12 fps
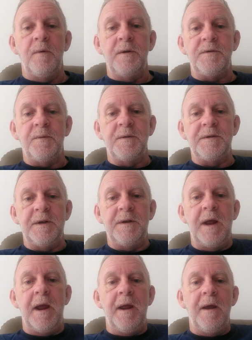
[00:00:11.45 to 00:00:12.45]
which was a
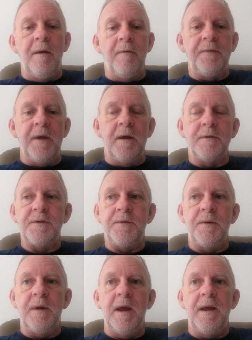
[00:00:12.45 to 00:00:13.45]
day off
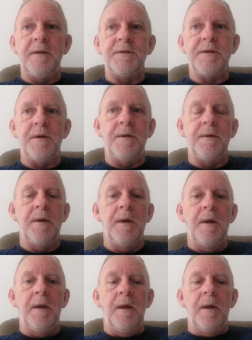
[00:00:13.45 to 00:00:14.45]
yesterday, so
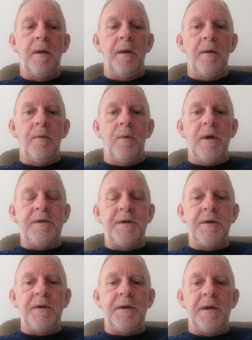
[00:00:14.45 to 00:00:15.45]
we
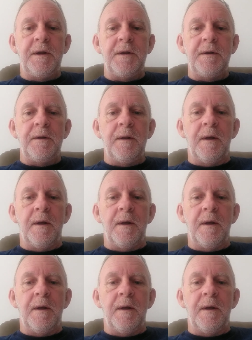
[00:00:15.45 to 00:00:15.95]
took it.